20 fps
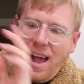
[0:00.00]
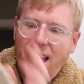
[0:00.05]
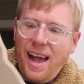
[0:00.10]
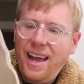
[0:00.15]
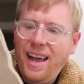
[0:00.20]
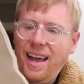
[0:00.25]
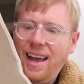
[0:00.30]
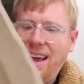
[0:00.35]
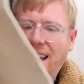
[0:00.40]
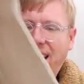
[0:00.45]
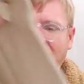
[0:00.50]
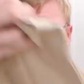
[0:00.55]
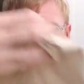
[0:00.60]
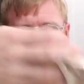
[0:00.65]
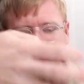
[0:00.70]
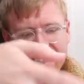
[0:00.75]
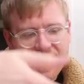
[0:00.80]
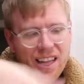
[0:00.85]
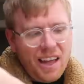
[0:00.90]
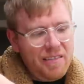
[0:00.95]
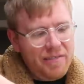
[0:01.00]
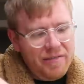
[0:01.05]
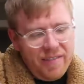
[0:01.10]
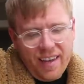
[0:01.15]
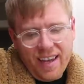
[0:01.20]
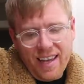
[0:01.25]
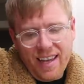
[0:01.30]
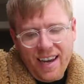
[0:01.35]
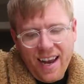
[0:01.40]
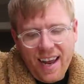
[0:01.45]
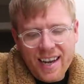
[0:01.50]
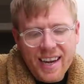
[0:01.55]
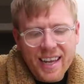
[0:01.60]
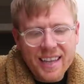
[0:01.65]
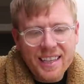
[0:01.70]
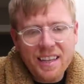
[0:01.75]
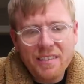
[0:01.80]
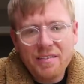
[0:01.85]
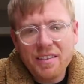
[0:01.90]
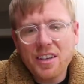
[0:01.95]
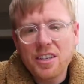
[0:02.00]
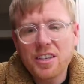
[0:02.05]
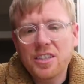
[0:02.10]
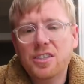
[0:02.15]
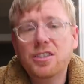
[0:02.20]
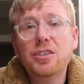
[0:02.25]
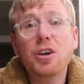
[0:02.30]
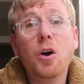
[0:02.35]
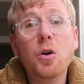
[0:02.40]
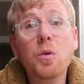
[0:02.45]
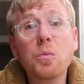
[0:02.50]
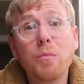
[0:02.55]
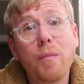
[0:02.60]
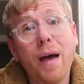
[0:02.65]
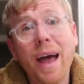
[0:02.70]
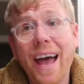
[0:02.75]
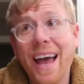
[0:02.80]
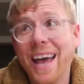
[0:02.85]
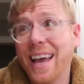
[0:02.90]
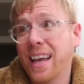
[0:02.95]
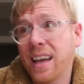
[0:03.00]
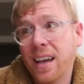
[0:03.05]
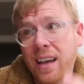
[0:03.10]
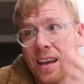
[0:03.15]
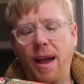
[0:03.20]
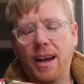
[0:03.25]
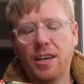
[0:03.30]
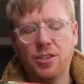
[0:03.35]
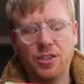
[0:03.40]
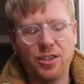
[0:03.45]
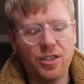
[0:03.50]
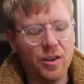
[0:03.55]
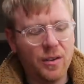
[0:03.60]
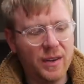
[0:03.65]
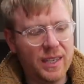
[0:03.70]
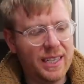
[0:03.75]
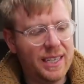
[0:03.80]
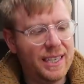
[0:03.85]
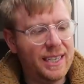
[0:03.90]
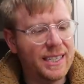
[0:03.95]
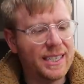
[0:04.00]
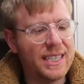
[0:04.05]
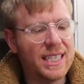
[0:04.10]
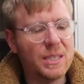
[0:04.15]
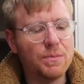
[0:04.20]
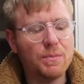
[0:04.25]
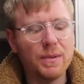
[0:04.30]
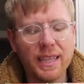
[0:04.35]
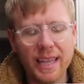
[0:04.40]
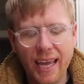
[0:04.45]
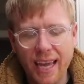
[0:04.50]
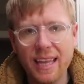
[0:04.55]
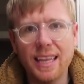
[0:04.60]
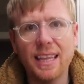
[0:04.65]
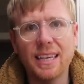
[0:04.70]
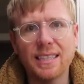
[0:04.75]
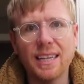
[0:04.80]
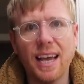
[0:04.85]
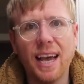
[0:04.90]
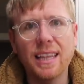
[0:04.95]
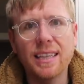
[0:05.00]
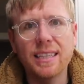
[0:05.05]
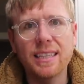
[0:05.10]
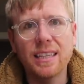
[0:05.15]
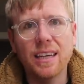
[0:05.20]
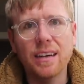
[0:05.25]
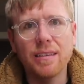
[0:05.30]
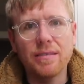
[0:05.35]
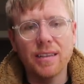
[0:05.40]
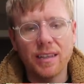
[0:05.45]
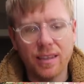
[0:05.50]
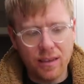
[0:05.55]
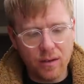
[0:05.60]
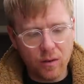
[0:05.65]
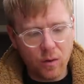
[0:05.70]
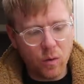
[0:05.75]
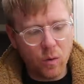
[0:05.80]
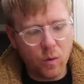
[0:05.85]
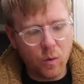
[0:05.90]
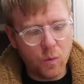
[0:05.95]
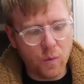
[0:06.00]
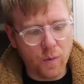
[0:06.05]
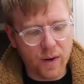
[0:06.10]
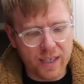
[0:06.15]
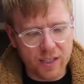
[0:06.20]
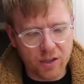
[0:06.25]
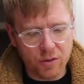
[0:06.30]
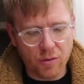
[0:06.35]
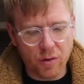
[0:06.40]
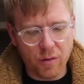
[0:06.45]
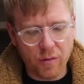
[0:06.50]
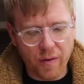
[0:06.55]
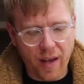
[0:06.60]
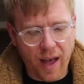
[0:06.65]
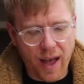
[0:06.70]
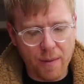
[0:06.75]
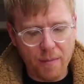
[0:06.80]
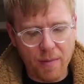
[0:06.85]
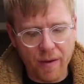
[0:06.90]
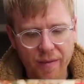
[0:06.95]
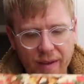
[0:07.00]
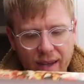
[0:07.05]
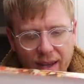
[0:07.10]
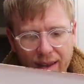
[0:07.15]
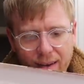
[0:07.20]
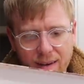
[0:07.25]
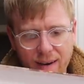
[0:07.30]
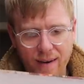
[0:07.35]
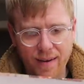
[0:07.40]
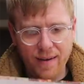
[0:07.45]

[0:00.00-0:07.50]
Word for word: very nice. I love it. And I love a good tote bag. actually going to display this. I love like the whole retro vibe of it.